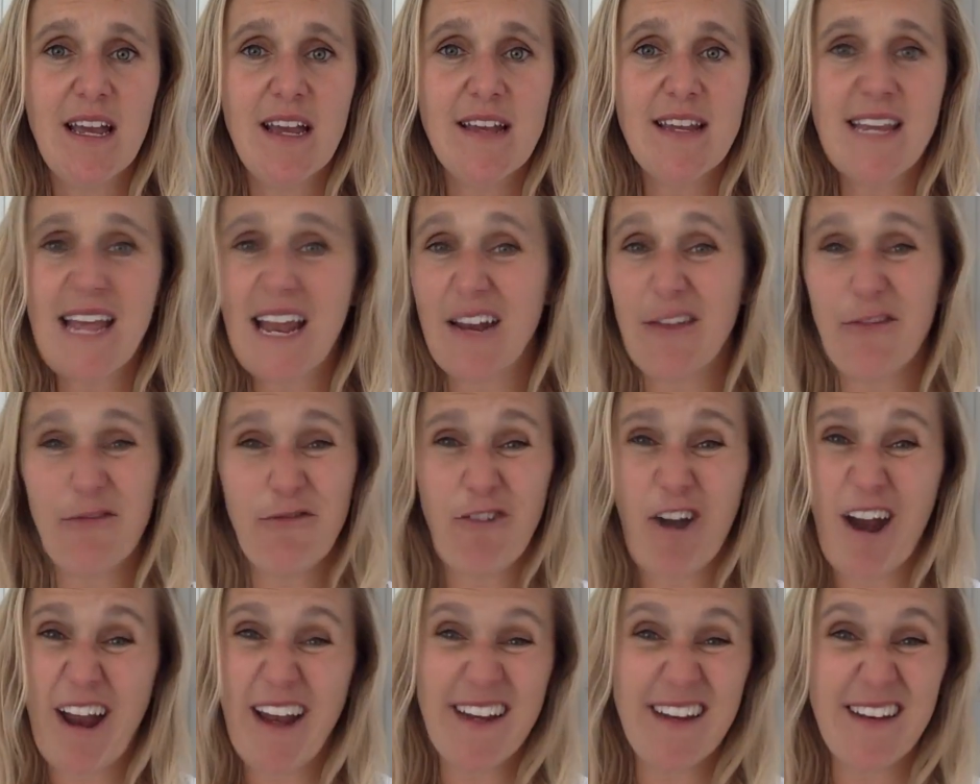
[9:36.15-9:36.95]
Tell a
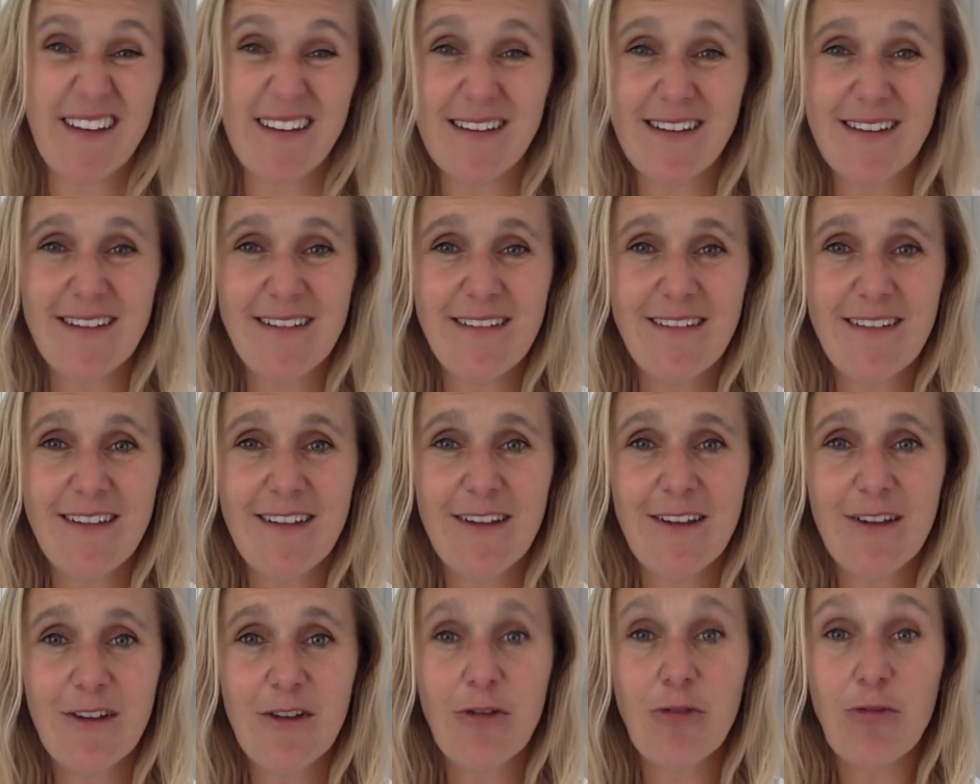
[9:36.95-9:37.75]
friend,
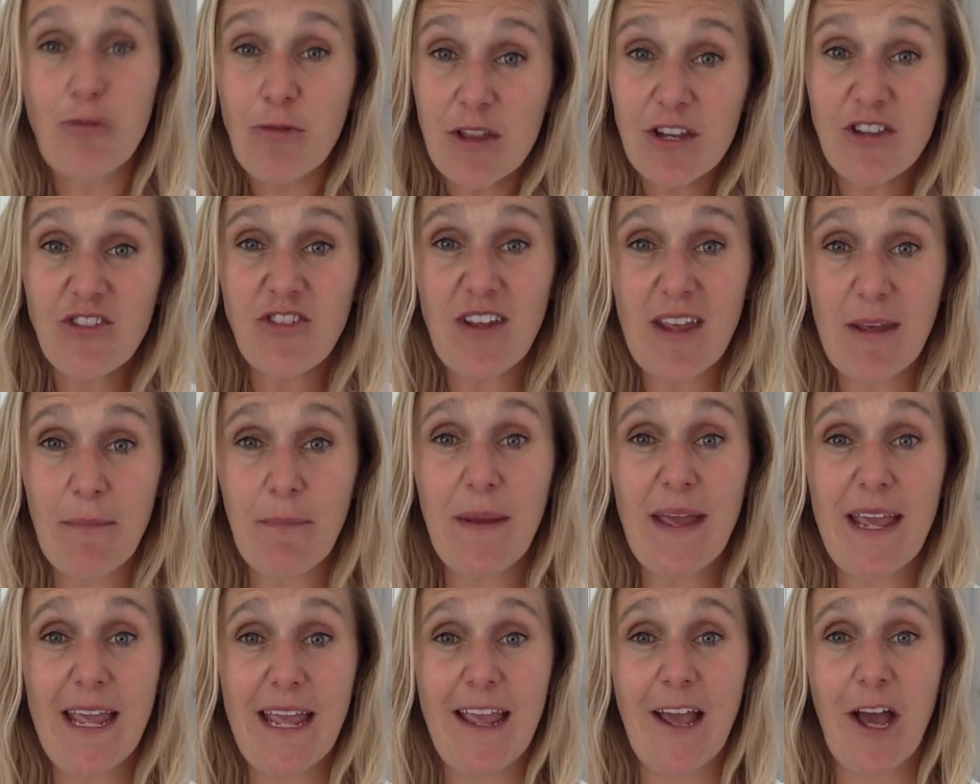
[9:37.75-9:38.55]
call the
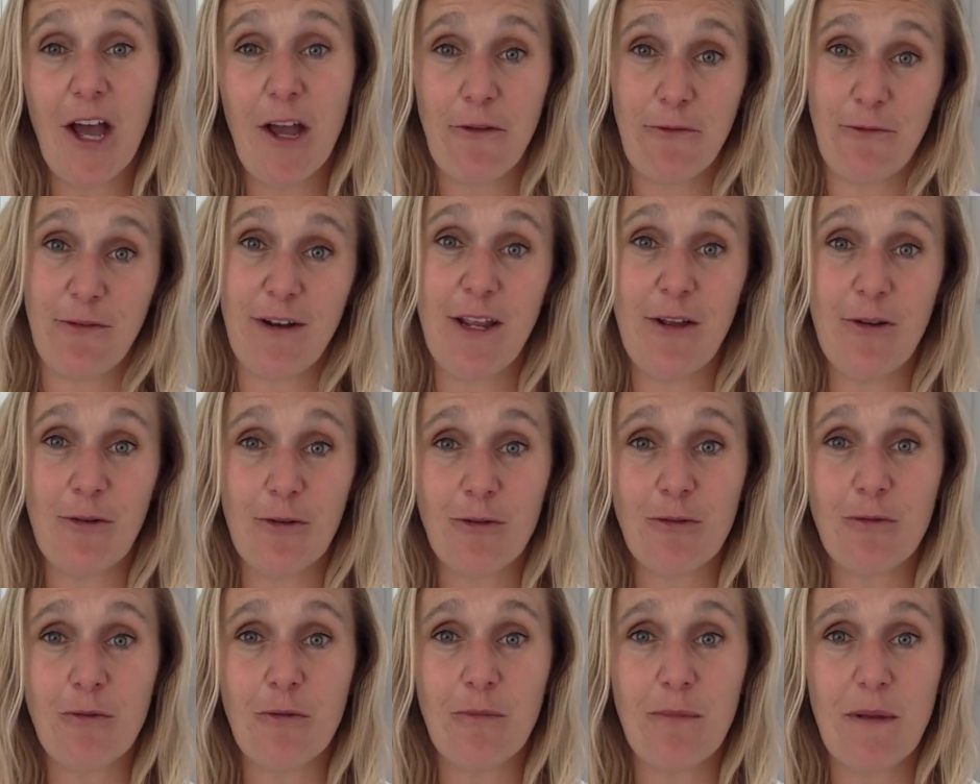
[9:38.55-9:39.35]
GP, hopefully
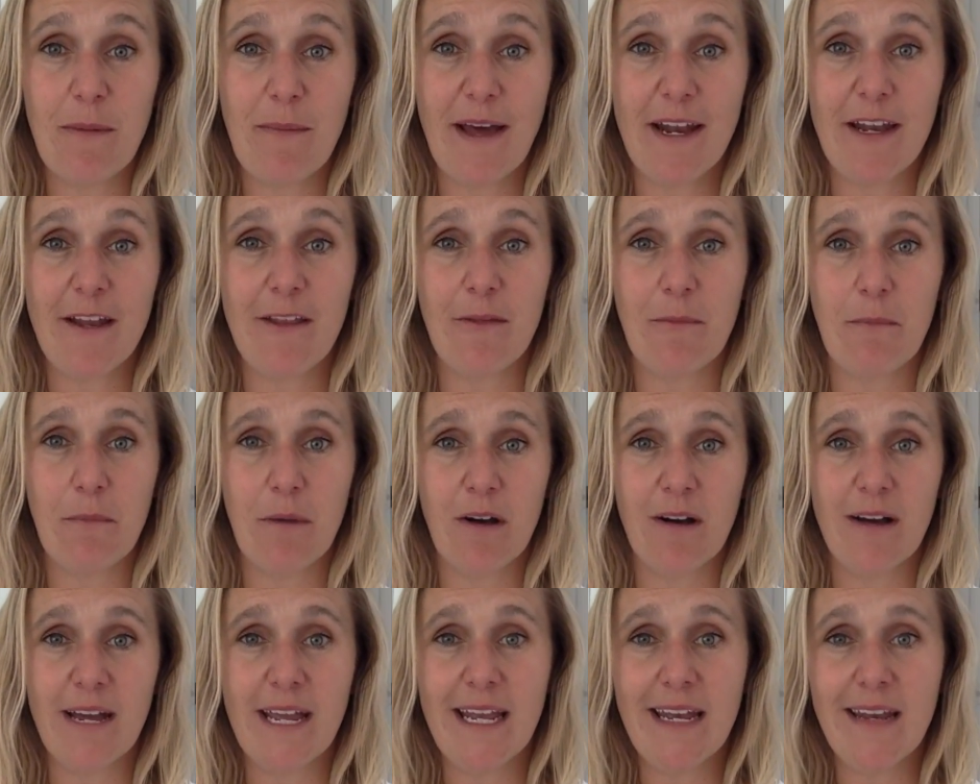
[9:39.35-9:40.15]
yours will be better than
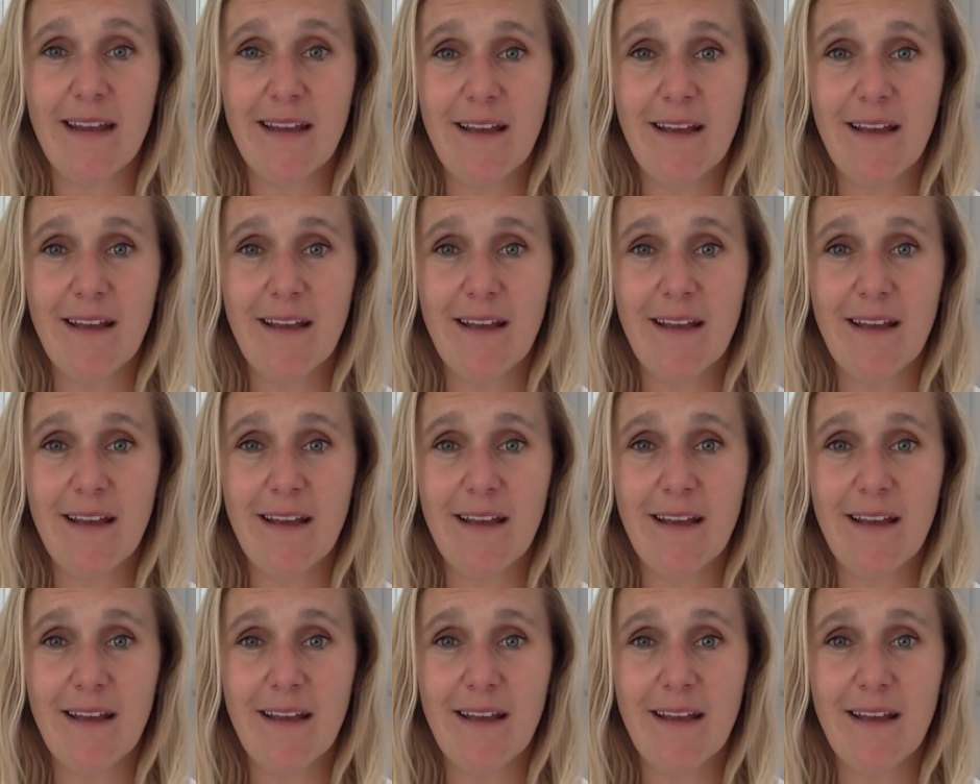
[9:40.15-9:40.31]
mine.